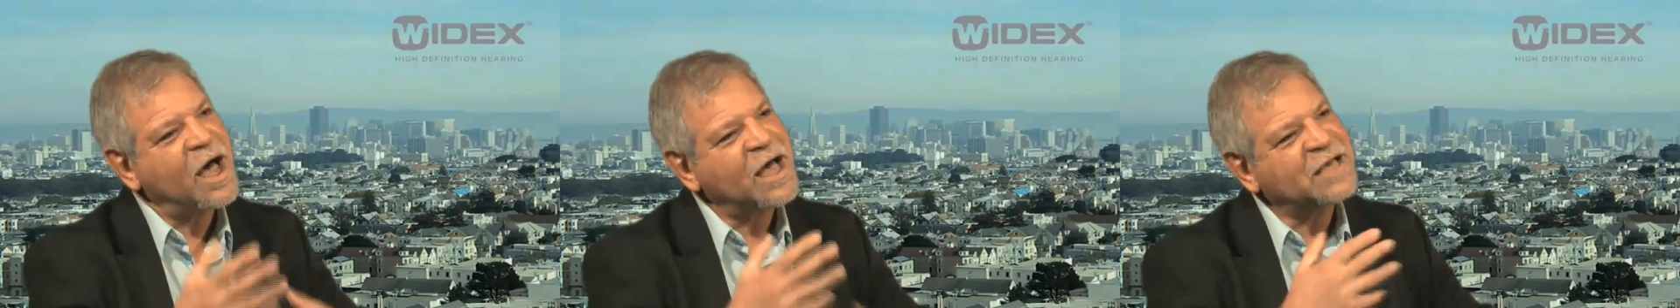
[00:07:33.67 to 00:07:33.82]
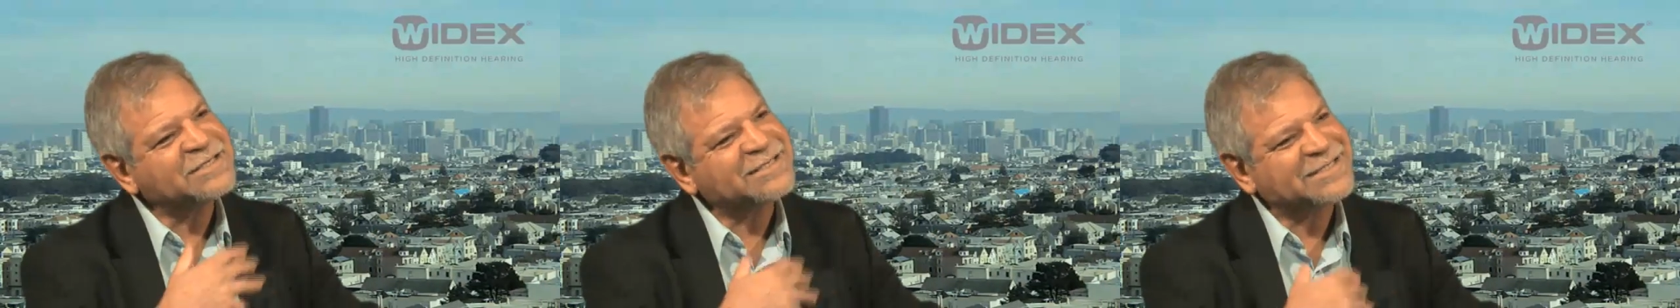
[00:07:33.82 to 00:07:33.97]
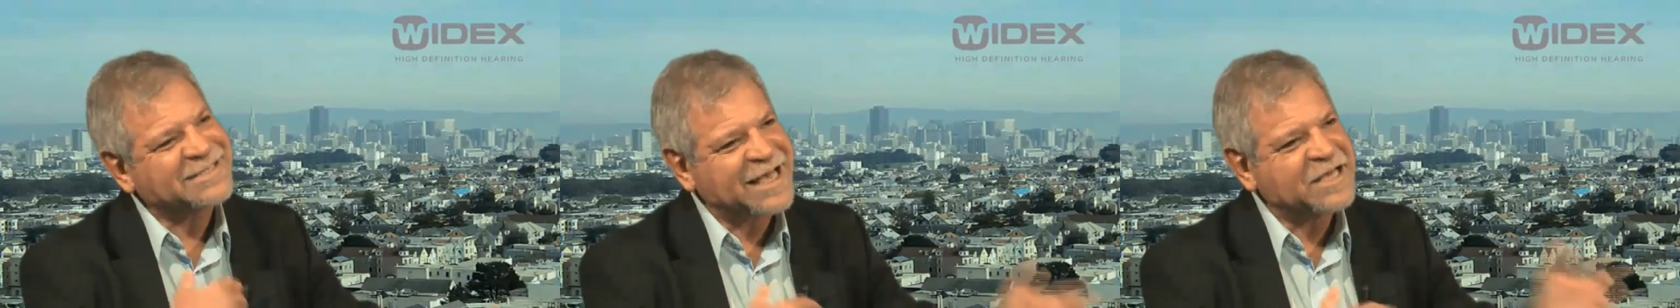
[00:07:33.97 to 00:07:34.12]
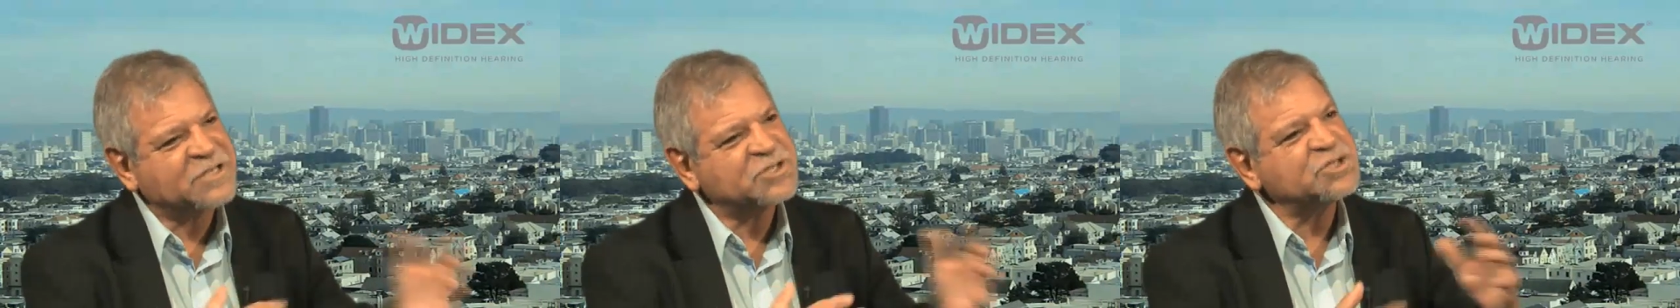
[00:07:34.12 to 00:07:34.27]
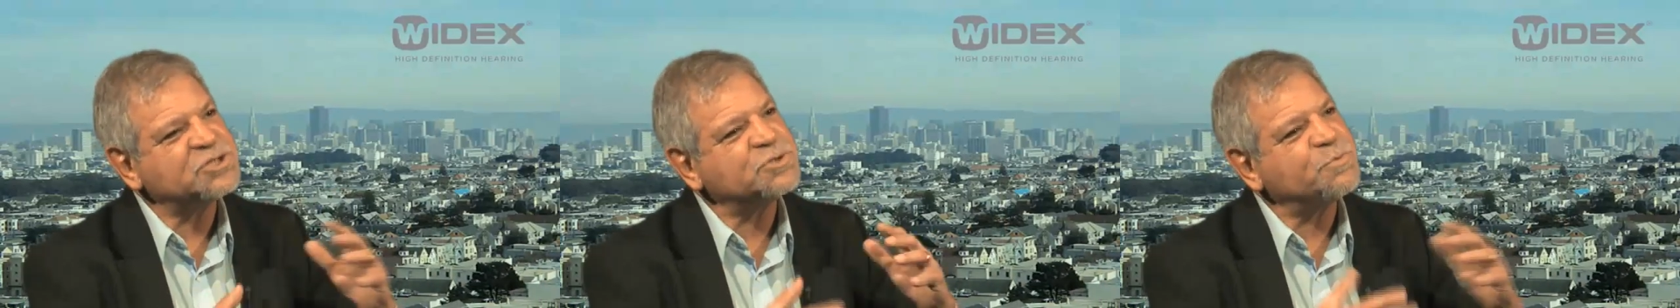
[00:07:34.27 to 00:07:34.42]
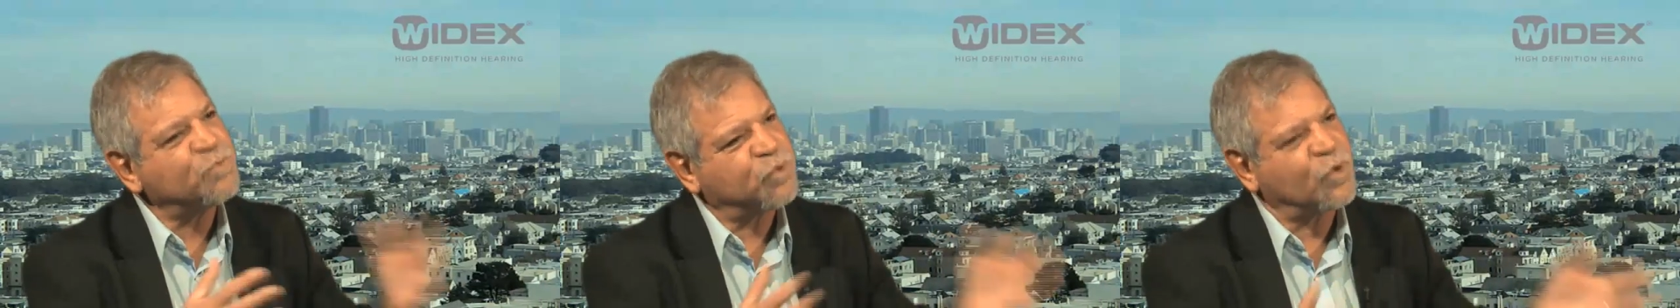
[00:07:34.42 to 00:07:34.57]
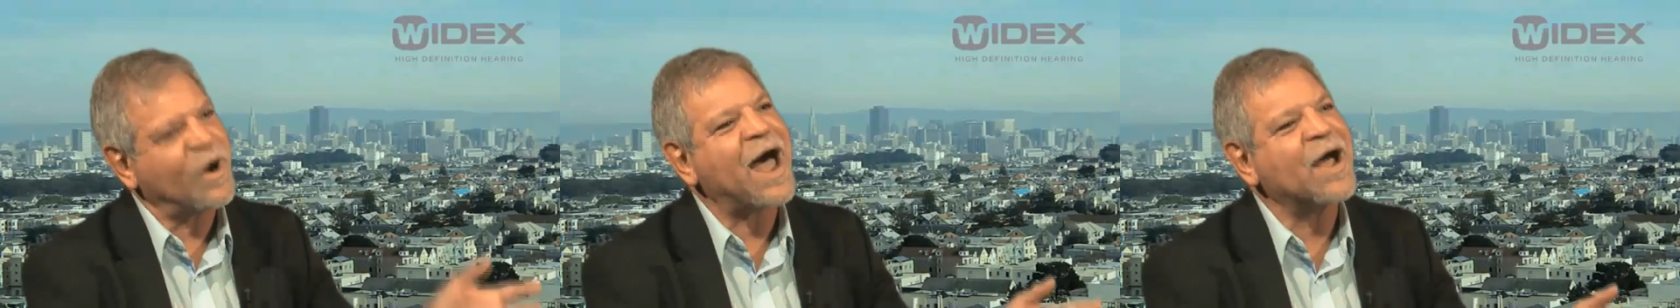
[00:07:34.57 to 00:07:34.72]
assess
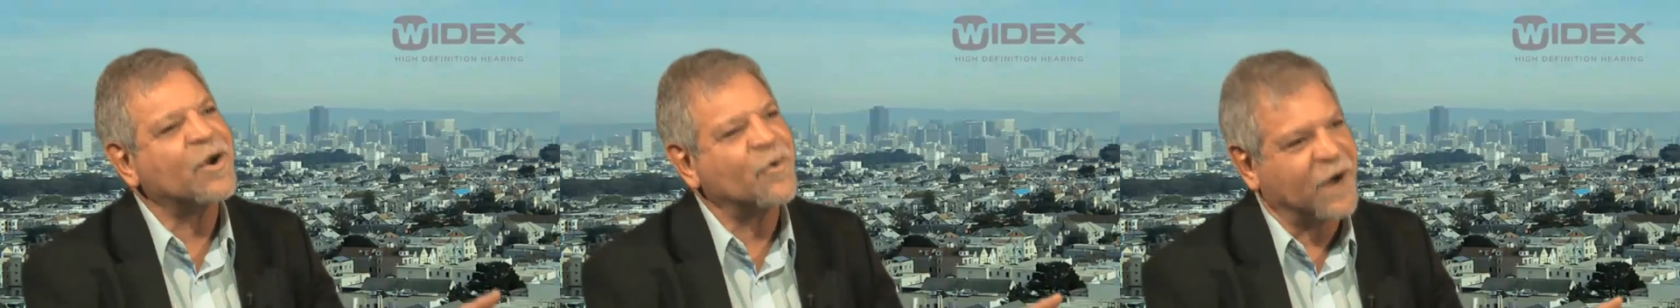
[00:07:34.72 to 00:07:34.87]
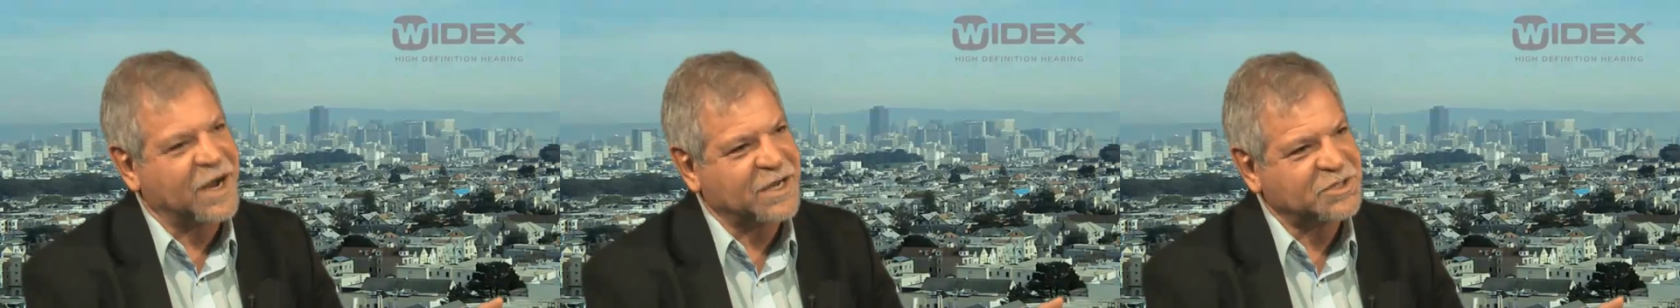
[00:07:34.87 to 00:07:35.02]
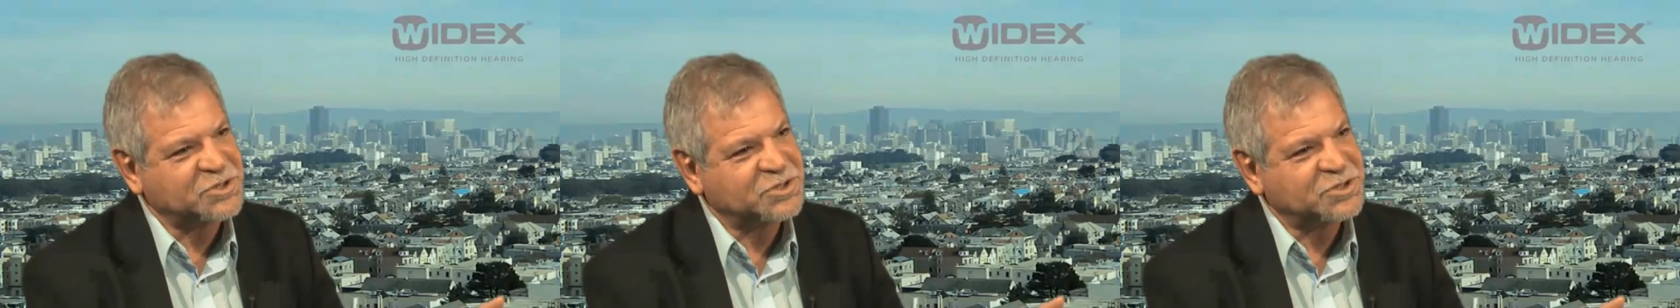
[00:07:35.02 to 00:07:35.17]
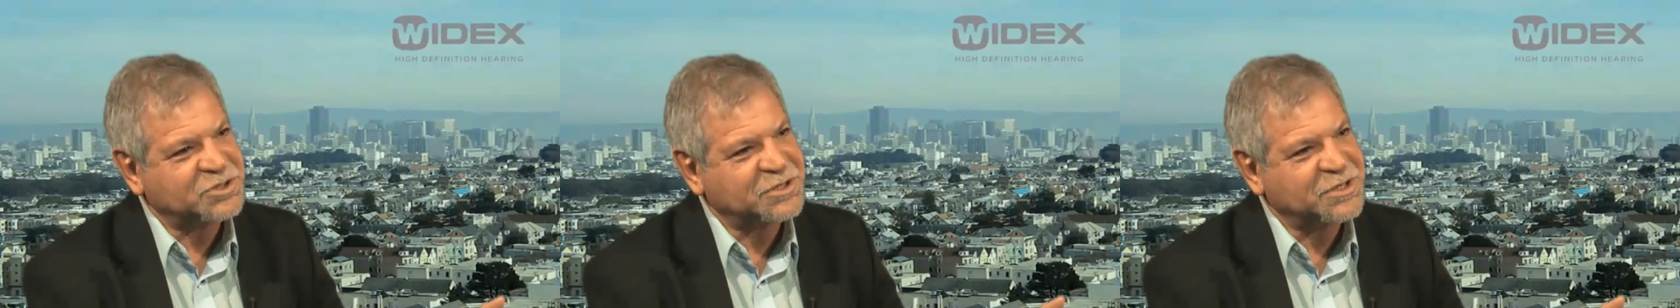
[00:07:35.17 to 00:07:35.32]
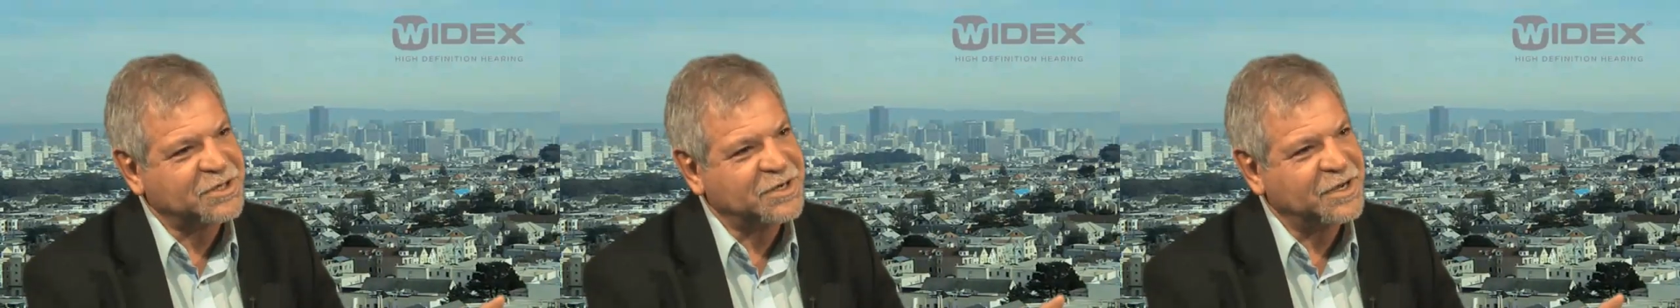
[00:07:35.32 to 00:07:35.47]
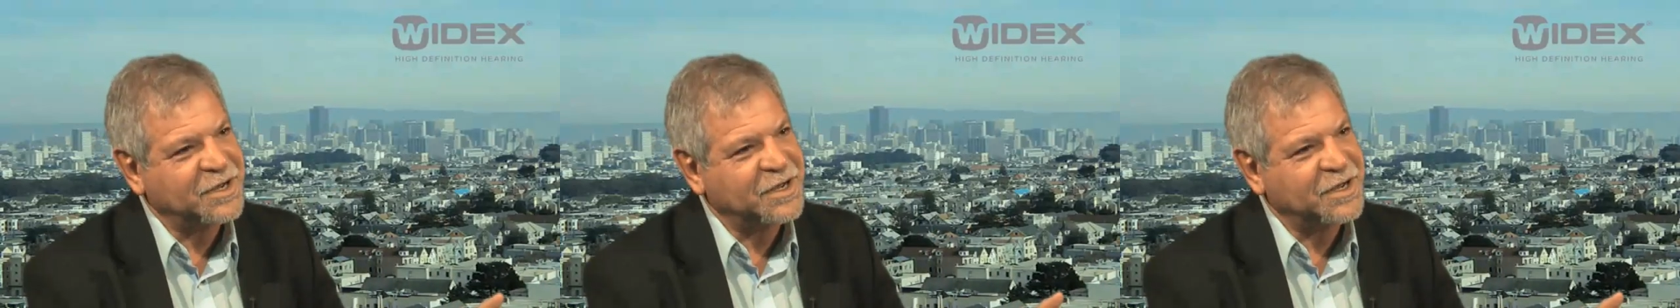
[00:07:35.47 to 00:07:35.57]
progress